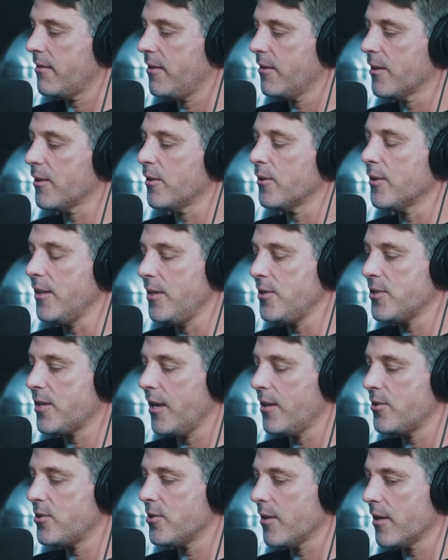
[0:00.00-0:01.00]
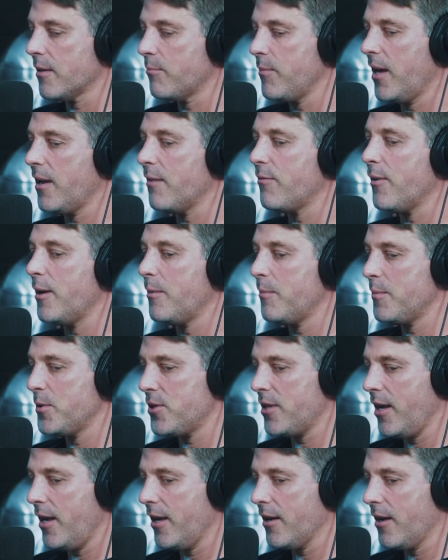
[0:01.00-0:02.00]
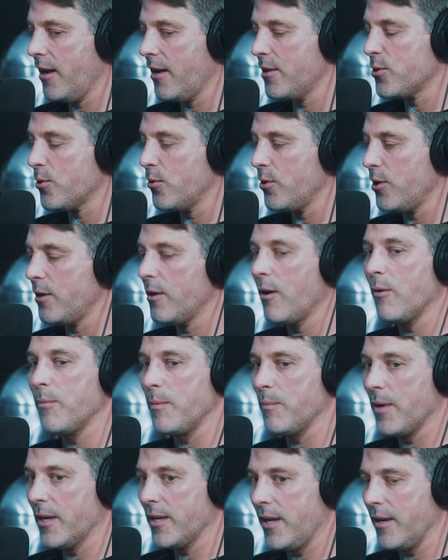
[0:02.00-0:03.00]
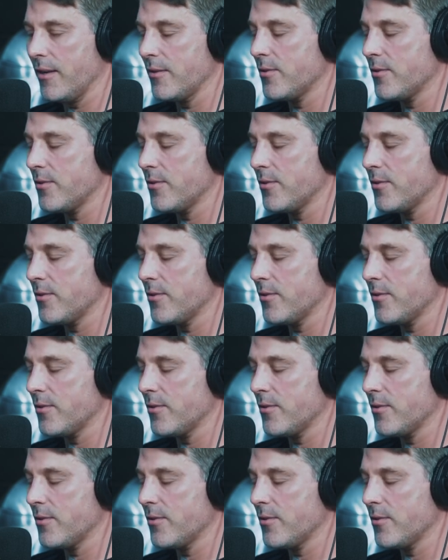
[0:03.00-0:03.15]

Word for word: you're like looking at these kids. You're like, man, if I had a mistake in high school, you'd all be my kids.